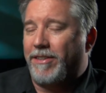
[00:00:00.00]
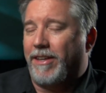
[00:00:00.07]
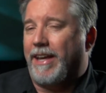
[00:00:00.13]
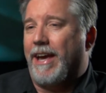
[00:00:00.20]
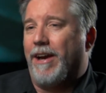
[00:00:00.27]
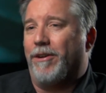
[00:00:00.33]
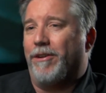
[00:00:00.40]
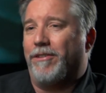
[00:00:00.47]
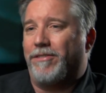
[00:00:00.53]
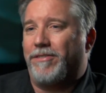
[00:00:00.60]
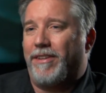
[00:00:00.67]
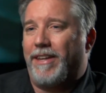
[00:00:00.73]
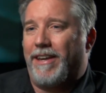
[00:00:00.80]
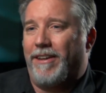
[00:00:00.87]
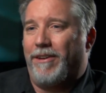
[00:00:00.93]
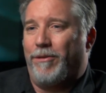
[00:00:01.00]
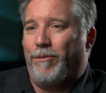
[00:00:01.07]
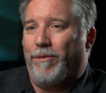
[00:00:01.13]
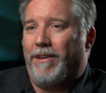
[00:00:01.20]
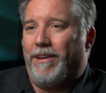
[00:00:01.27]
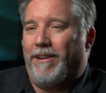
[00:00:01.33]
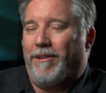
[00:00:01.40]
like how does how do
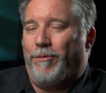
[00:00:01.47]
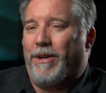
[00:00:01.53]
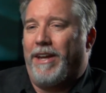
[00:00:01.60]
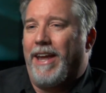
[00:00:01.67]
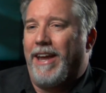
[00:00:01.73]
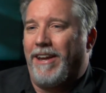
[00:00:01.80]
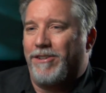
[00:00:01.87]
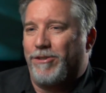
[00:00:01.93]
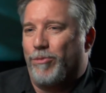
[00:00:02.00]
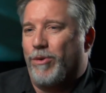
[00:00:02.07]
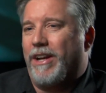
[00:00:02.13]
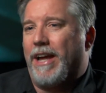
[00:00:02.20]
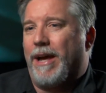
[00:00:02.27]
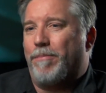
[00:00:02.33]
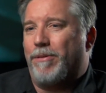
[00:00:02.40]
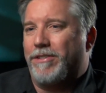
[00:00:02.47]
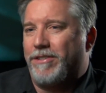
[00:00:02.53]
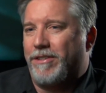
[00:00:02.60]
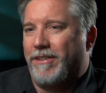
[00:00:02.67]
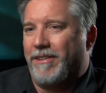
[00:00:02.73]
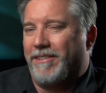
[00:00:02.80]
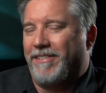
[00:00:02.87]
how do we age and what happens
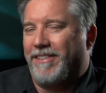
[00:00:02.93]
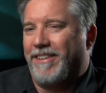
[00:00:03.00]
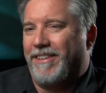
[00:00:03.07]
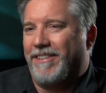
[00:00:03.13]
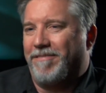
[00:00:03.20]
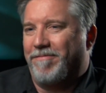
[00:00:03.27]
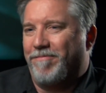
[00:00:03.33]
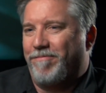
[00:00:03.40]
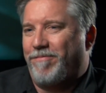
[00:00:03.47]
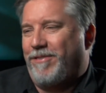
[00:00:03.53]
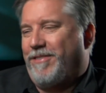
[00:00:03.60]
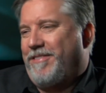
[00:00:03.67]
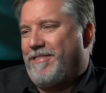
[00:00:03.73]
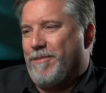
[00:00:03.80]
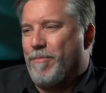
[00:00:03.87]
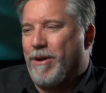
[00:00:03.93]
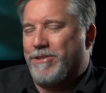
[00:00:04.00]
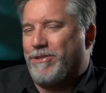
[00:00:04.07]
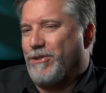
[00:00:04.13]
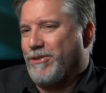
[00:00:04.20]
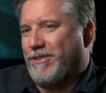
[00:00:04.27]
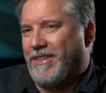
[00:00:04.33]
to the the, the
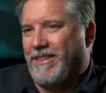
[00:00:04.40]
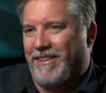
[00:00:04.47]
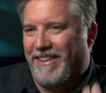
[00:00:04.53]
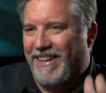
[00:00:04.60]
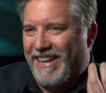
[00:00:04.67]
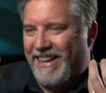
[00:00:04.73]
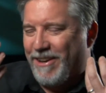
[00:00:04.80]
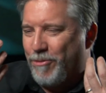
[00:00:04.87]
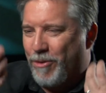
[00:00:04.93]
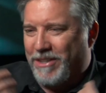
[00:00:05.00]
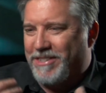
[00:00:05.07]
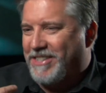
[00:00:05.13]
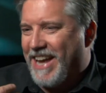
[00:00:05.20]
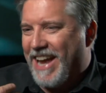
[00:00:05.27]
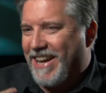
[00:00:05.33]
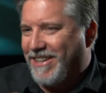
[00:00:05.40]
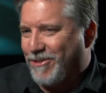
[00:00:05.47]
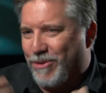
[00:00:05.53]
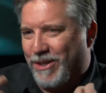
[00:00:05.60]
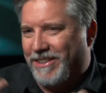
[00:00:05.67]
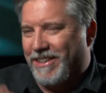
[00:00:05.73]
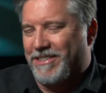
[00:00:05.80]
muscles and the what sags and
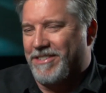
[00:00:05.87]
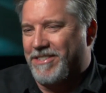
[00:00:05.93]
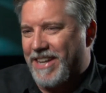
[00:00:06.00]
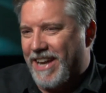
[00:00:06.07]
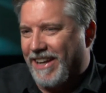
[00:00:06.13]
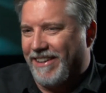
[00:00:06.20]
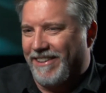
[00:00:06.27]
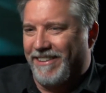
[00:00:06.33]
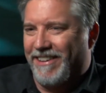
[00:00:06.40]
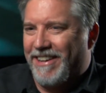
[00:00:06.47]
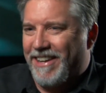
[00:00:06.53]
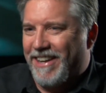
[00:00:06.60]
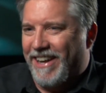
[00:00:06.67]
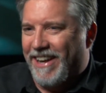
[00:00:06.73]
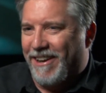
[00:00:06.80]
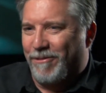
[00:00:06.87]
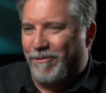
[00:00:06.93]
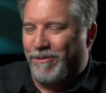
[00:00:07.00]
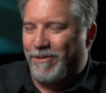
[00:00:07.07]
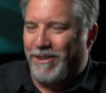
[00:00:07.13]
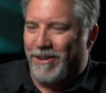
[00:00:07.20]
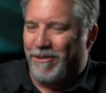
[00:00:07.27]
what doesn't sag and and
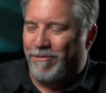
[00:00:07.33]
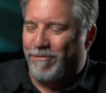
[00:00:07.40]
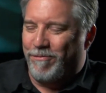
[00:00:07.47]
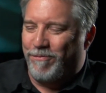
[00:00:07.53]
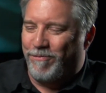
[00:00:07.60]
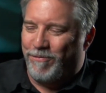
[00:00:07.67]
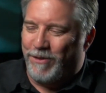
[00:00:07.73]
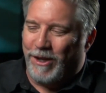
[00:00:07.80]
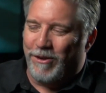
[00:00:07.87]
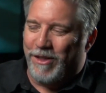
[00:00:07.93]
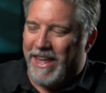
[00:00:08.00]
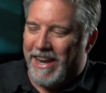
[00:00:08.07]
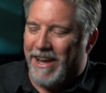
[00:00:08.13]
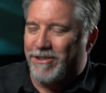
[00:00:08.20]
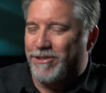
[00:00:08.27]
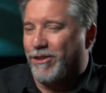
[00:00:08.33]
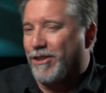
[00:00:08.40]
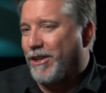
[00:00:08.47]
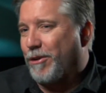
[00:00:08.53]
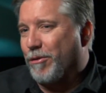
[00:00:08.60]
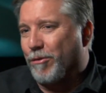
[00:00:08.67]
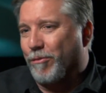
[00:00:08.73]
you know figure that out so that
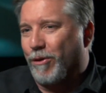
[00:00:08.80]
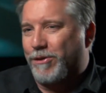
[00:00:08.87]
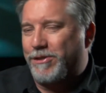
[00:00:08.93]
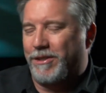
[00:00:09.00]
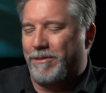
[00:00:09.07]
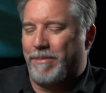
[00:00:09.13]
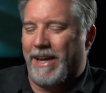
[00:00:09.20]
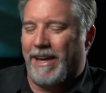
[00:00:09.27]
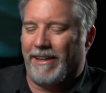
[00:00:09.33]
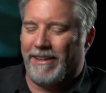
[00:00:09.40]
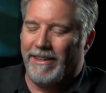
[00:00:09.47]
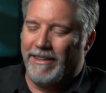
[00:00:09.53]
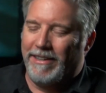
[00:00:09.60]
you could reverse it back.